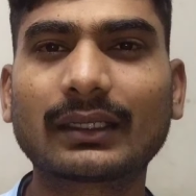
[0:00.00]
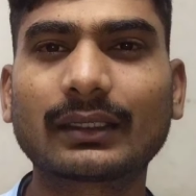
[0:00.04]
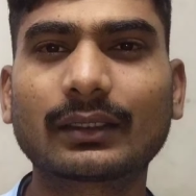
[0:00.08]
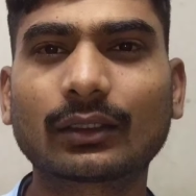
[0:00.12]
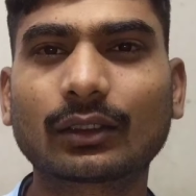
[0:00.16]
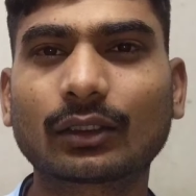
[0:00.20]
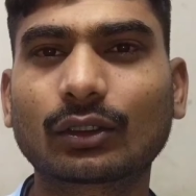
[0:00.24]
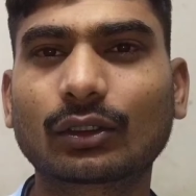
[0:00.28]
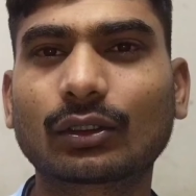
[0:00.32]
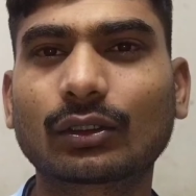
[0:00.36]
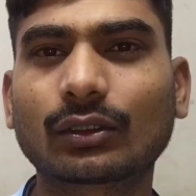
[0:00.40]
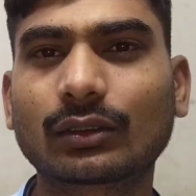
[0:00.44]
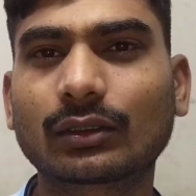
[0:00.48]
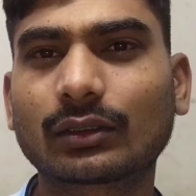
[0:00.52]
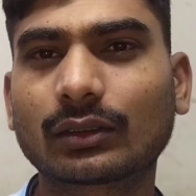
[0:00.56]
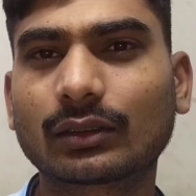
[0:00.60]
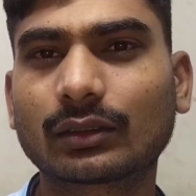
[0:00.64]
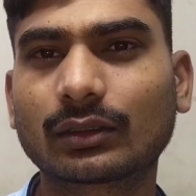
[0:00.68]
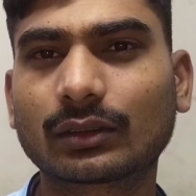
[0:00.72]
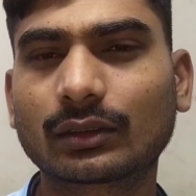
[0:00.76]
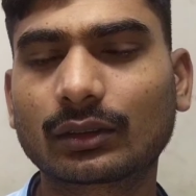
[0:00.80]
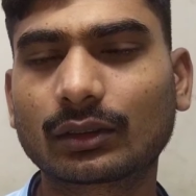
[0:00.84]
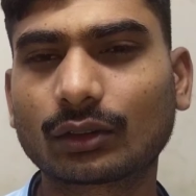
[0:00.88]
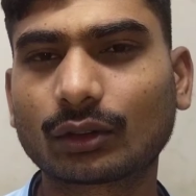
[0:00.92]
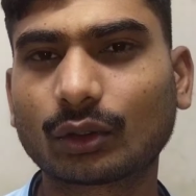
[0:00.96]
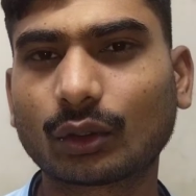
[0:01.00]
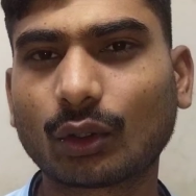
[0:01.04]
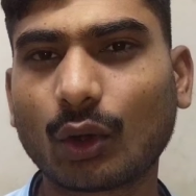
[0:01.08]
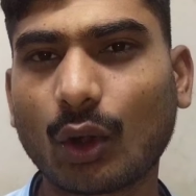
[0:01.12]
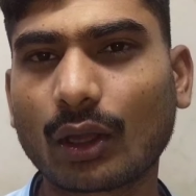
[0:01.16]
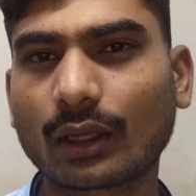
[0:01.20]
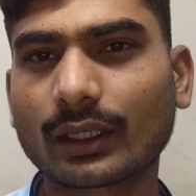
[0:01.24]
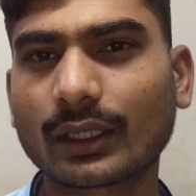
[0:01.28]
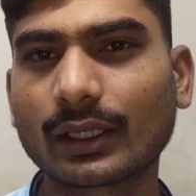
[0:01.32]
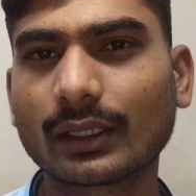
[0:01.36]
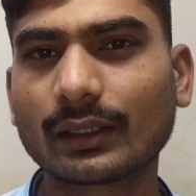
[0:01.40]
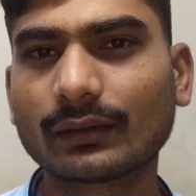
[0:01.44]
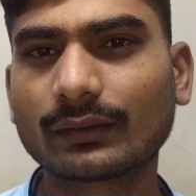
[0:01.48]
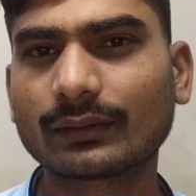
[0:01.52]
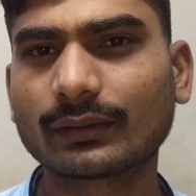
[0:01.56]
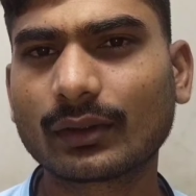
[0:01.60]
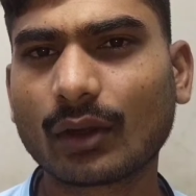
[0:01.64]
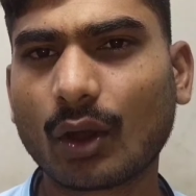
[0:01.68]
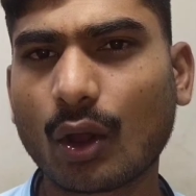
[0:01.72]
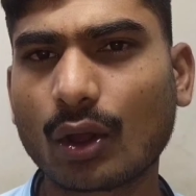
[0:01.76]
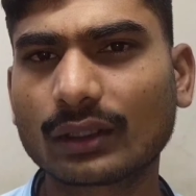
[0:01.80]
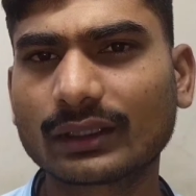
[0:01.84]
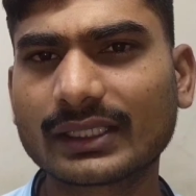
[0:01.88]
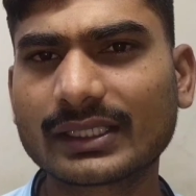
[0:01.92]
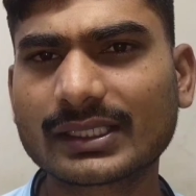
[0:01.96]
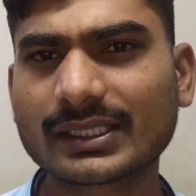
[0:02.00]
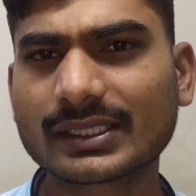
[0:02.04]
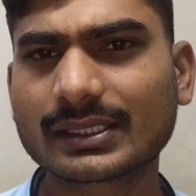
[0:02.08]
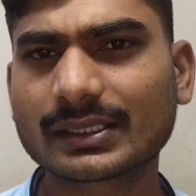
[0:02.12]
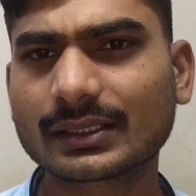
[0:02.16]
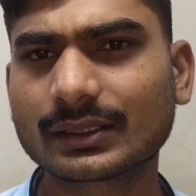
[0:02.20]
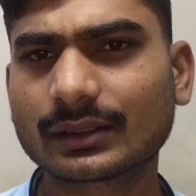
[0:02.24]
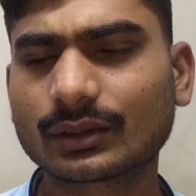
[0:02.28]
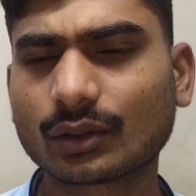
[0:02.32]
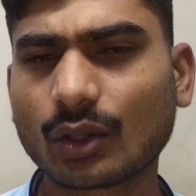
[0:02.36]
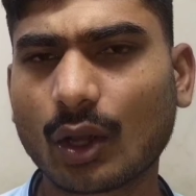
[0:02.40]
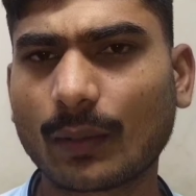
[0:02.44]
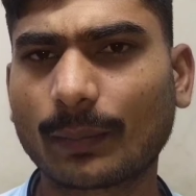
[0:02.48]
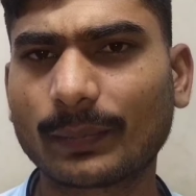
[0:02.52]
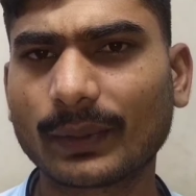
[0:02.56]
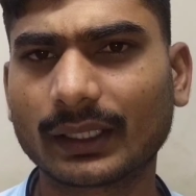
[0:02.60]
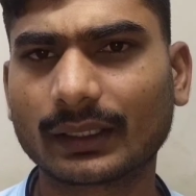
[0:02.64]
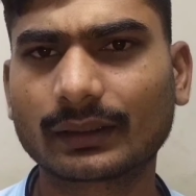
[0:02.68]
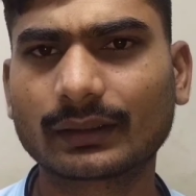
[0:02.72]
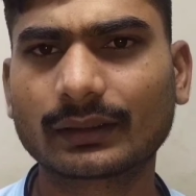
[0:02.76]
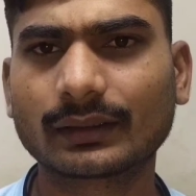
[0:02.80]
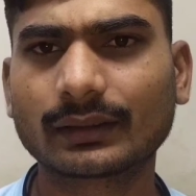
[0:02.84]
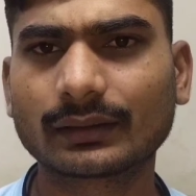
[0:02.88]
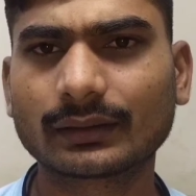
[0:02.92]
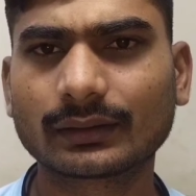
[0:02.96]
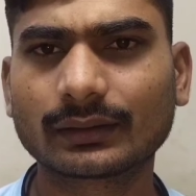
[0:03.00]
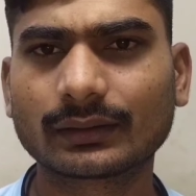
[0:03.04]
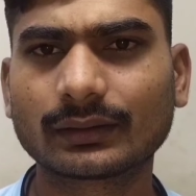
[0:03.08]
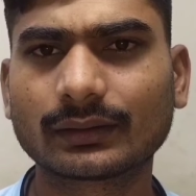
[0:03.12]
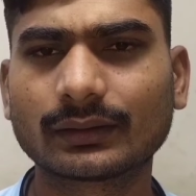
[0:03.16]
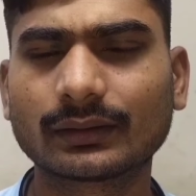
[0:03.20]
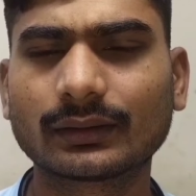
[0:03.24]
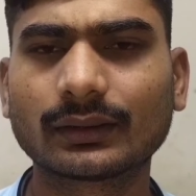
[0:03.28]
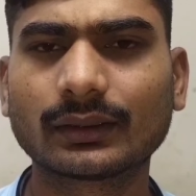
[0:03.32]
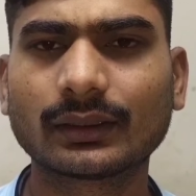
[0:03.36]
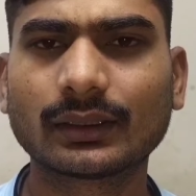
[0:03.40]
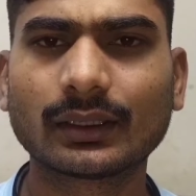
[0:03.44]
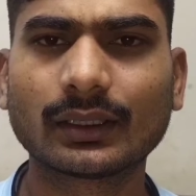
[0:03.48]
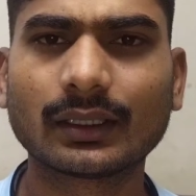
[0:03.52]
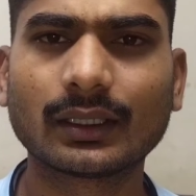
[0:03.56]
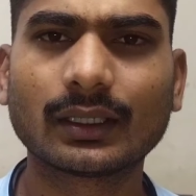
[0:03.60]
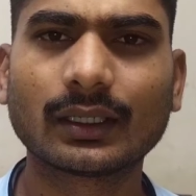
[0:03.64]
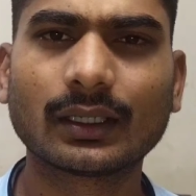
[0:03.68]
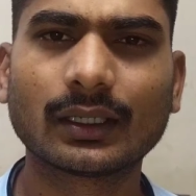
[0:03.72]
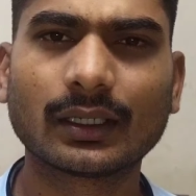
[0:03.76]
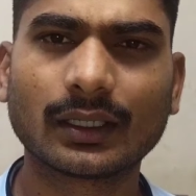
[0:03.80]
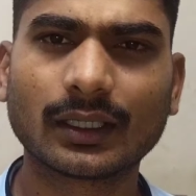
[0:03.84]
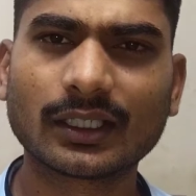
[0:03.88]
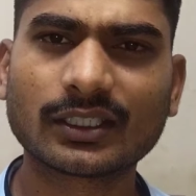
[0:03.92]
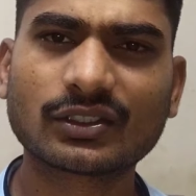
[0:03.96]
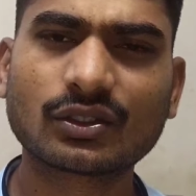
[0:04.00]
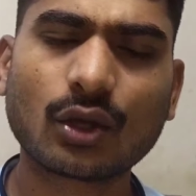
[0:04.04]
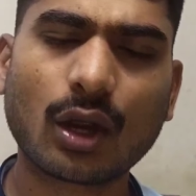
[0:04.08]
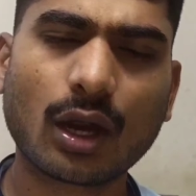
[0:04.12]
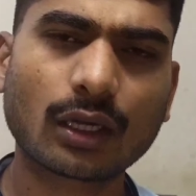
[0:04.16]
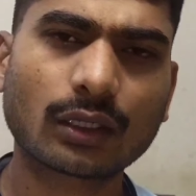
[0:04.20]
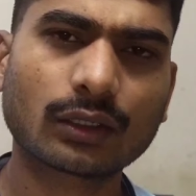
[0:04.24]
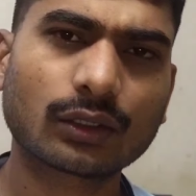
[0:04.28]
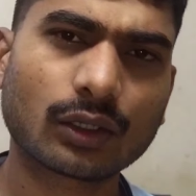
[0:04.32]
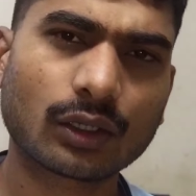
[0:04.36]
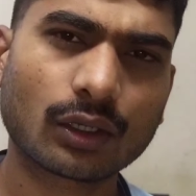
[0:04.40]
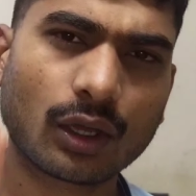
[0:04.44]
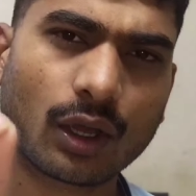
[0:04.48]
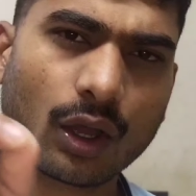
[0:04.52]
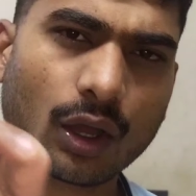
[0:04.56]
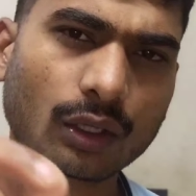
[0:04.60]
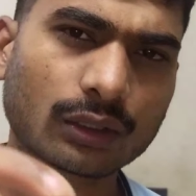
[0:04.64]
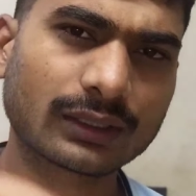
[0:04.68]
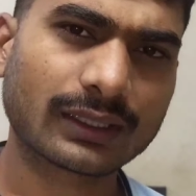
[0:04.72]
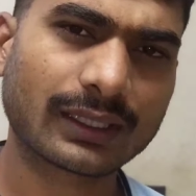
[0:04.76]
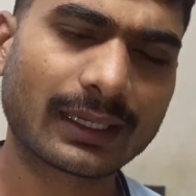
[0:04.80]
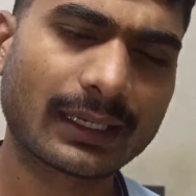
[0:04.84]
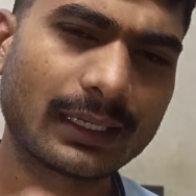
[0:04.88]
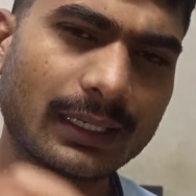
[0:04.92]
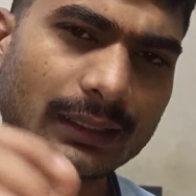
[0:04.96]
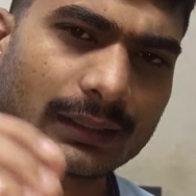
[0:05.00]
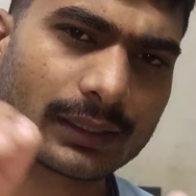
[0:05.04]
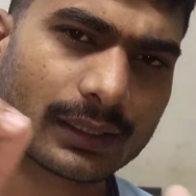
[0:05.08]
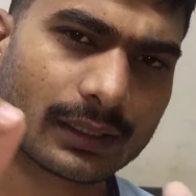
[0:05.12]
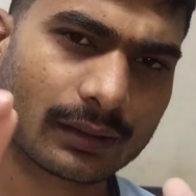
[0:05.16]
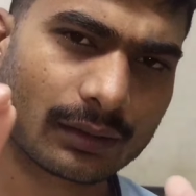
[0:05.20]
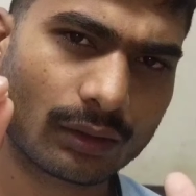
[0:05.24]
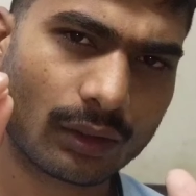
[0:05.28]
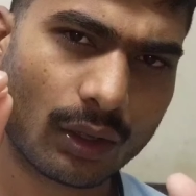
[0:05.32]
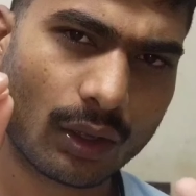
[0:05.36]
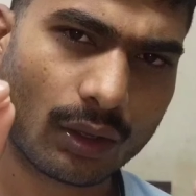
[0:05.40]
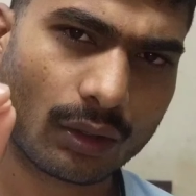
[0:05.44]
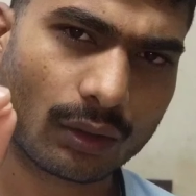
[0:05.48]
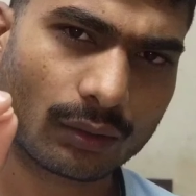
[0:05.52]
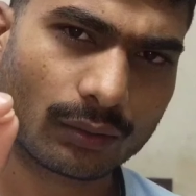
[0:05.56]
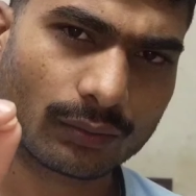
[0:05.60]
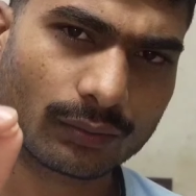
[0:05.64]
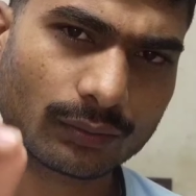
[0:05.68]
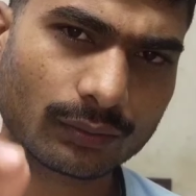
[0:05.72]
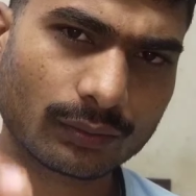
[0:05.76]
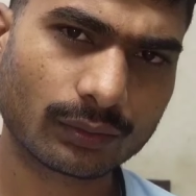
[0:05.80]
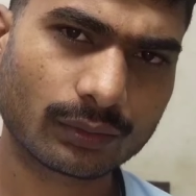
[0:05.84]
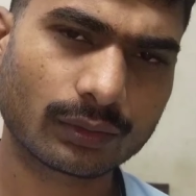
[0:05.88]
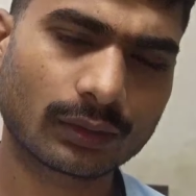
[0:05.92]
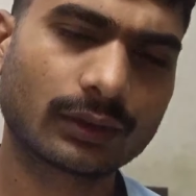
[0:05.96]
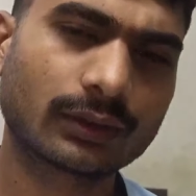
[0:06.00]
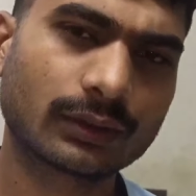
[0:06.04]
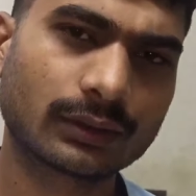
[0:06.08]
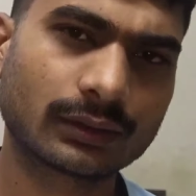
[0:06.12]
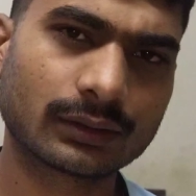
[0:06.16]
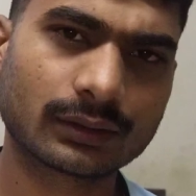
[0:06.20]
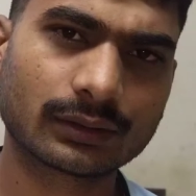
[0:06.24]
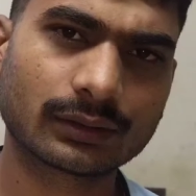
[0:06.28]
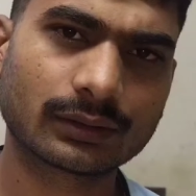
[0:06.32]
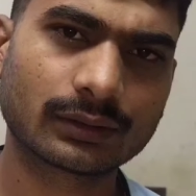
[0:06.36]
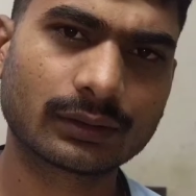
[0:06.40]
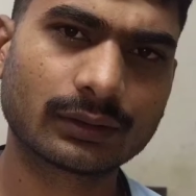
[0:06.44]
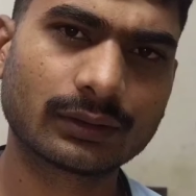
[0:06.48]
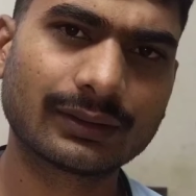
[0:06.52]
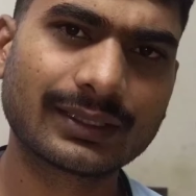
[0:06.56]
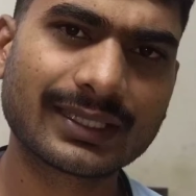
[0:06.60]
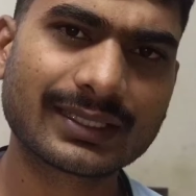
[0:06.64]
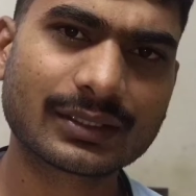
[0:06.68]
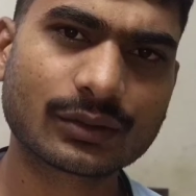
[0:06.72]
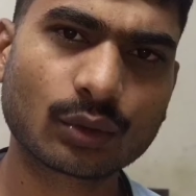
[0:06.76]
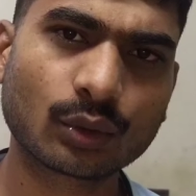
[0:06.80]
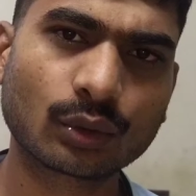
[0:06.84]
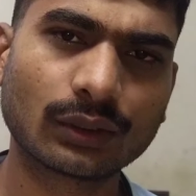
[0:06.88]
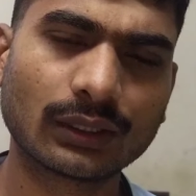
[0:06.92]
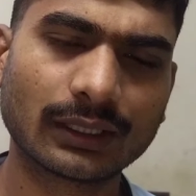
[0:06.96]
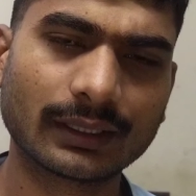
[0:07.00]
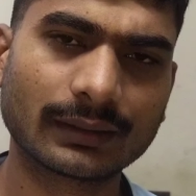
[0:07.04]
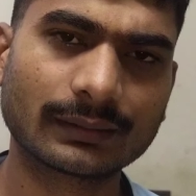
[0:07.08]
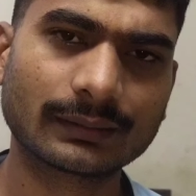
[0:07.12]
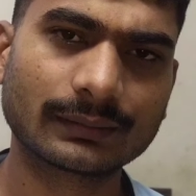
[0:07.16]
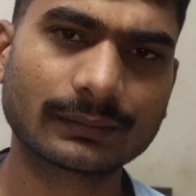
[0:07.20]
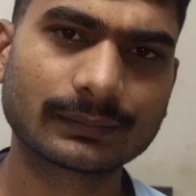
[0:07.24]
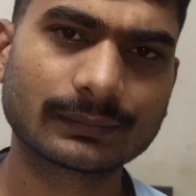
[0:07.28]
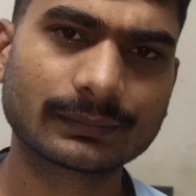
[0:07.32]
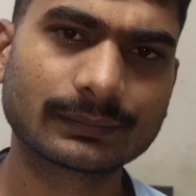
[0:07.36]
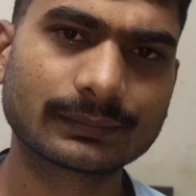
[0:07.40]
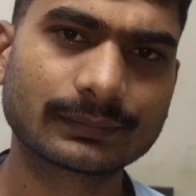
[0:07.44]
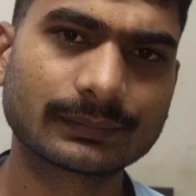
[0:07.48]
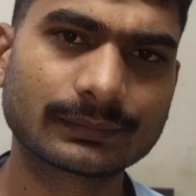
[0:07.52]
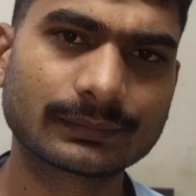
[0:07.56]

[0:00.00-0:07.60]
But talking on this topic is not on the related this only.